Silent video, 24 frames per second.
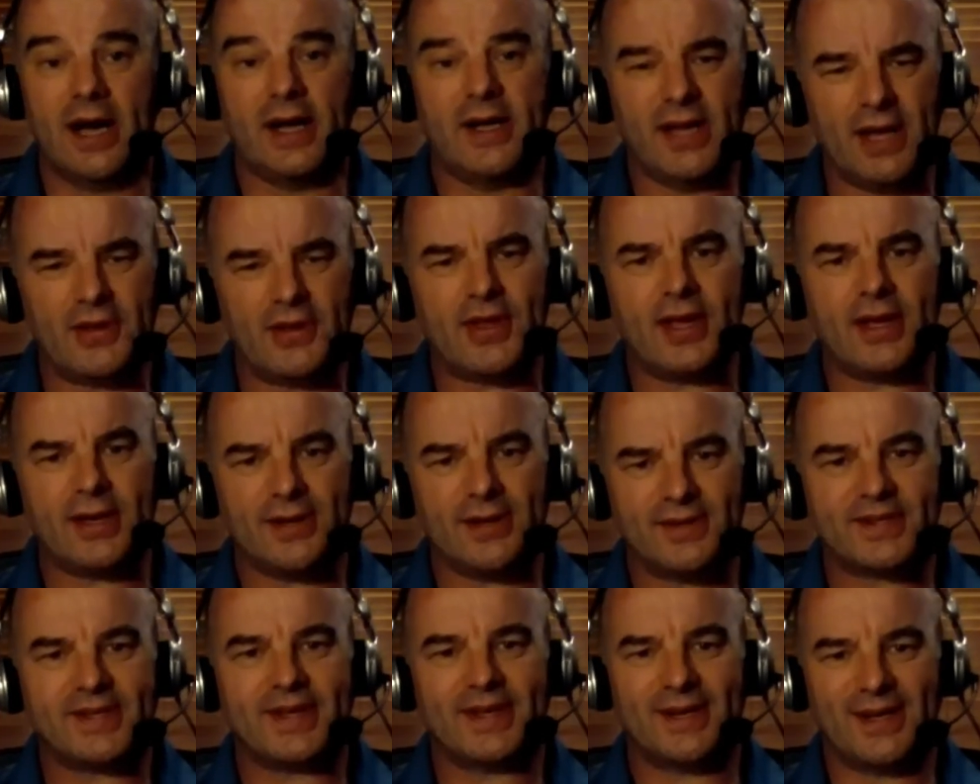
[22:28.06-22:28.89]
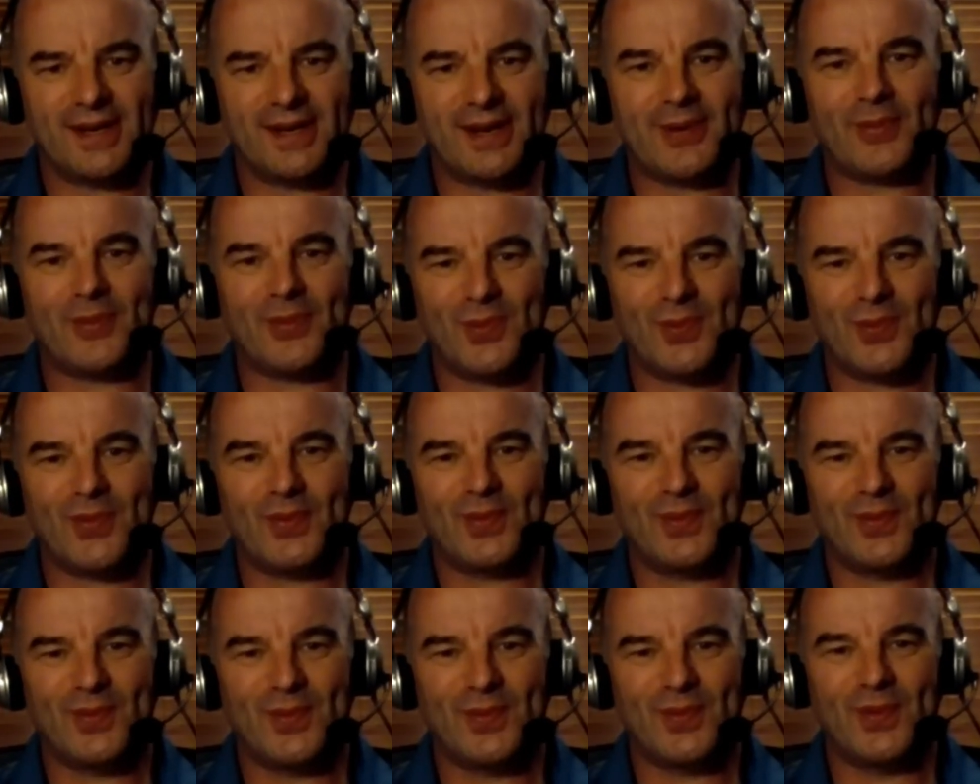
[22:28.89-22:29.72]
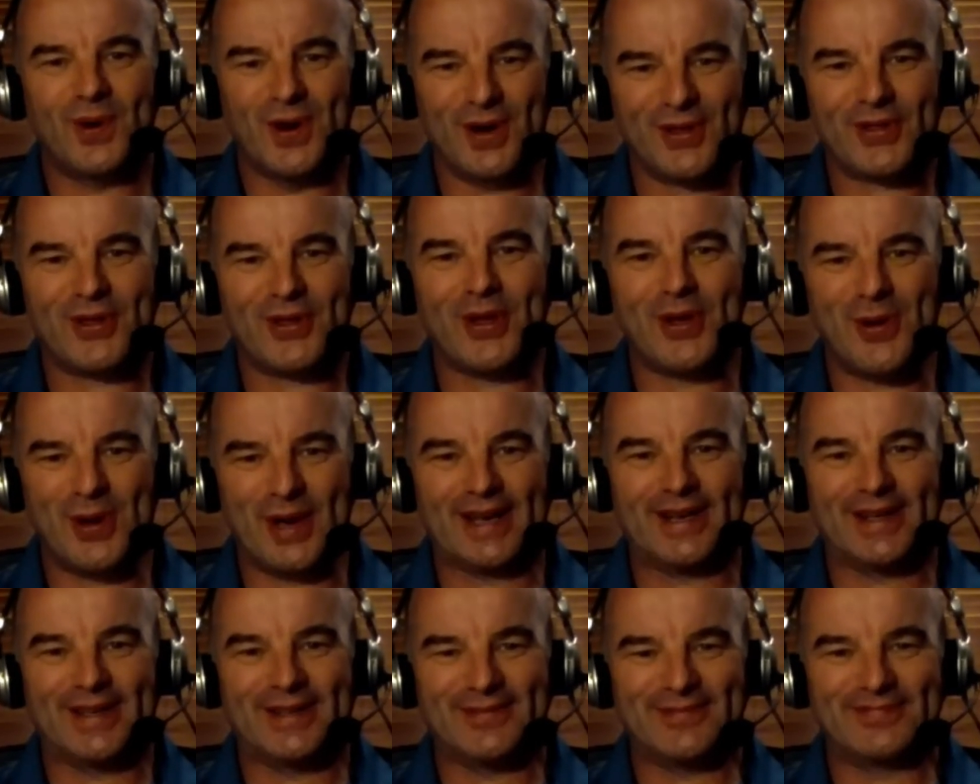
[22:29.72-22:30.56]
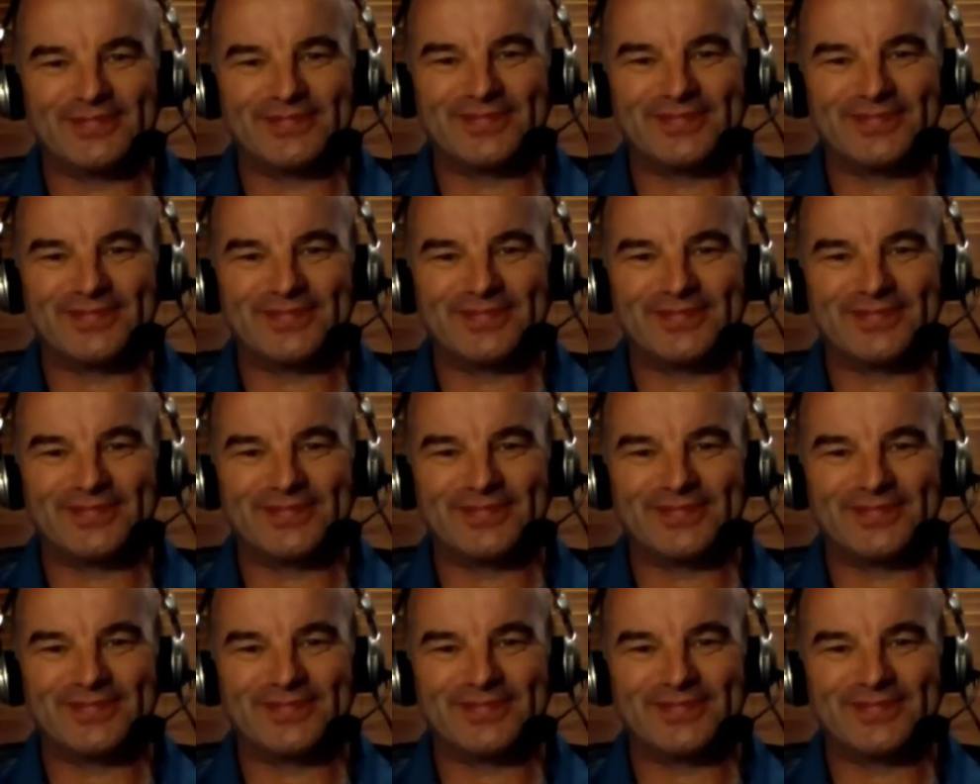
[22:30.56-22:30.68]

And yet they considered it worth doing.